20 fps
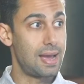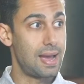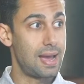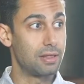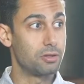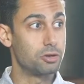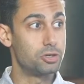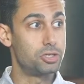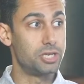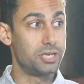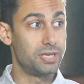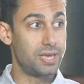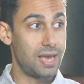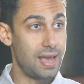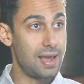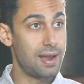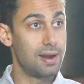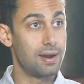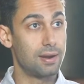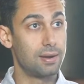allergy
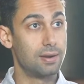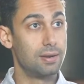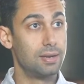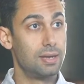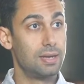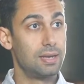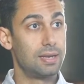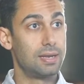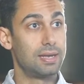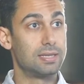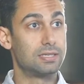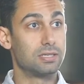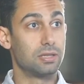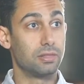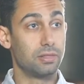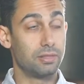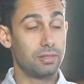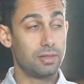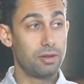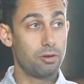care, it's
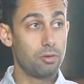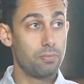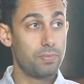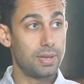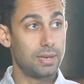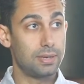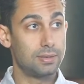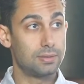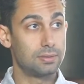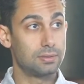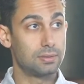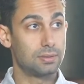a little bit